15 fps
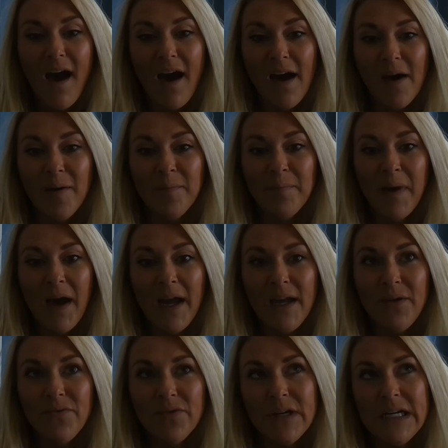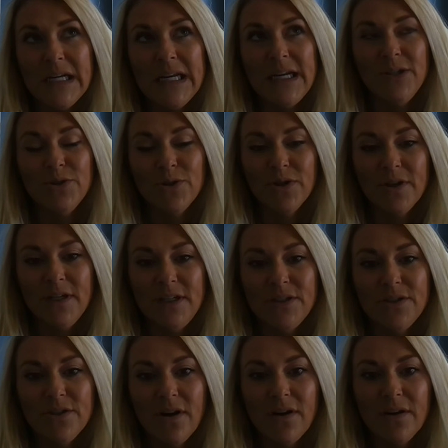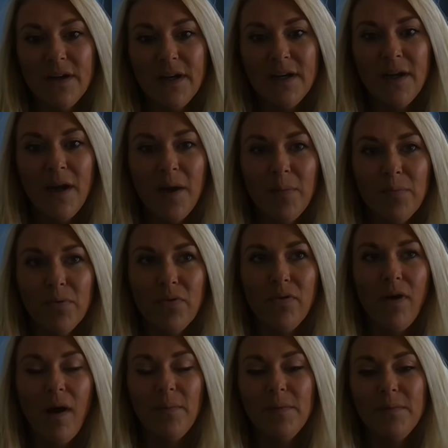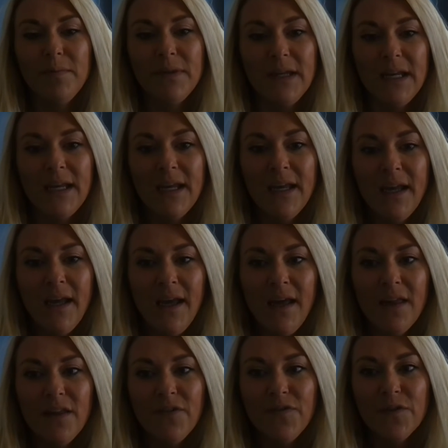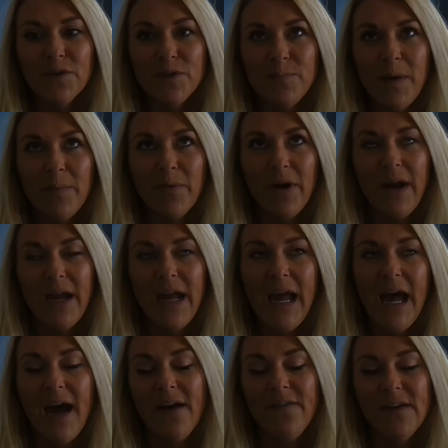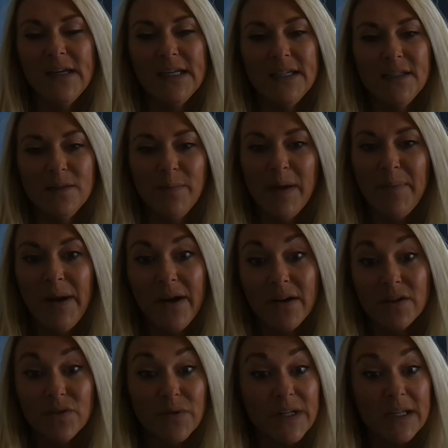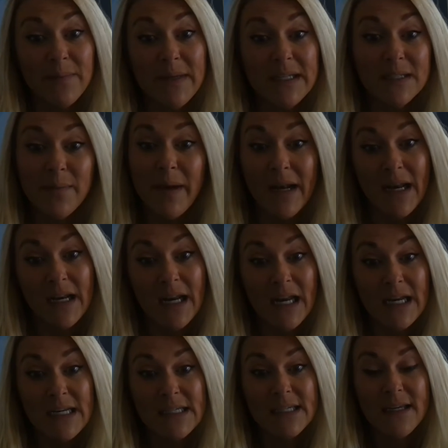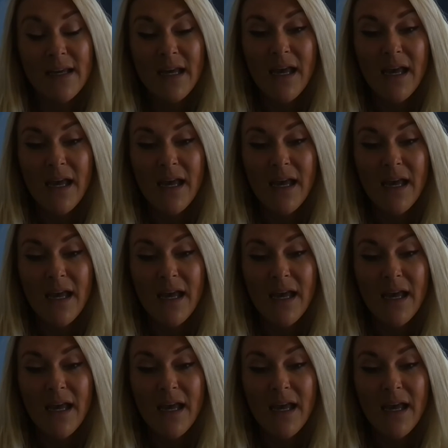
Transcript: Um, my reading journey started probably, the first memory I have is my parents reading me to bed at night.